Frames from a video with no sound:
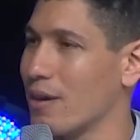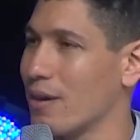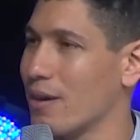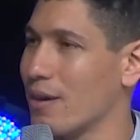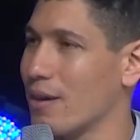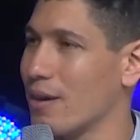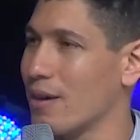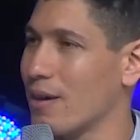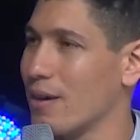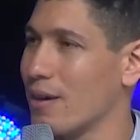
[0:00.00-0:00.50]

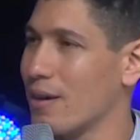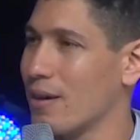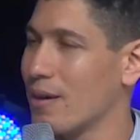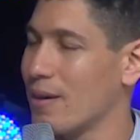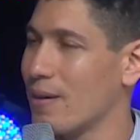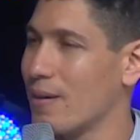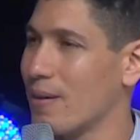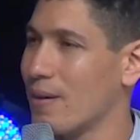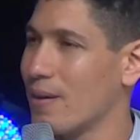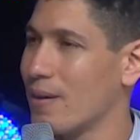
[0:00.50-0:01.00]

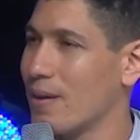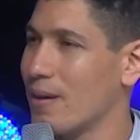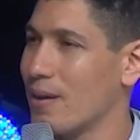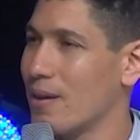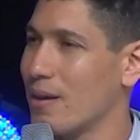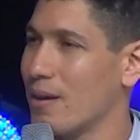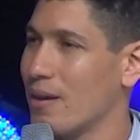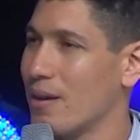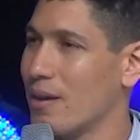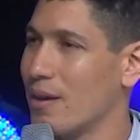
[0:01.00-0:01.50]

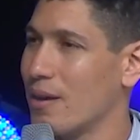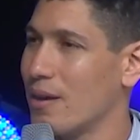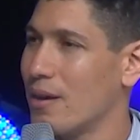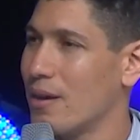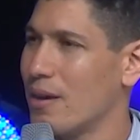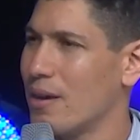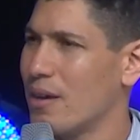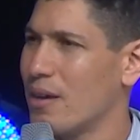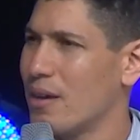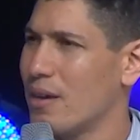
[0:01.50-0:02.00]

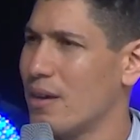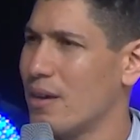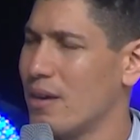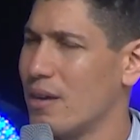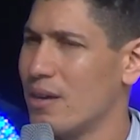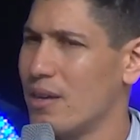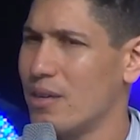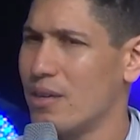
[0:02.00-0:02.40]
Nobody speaks.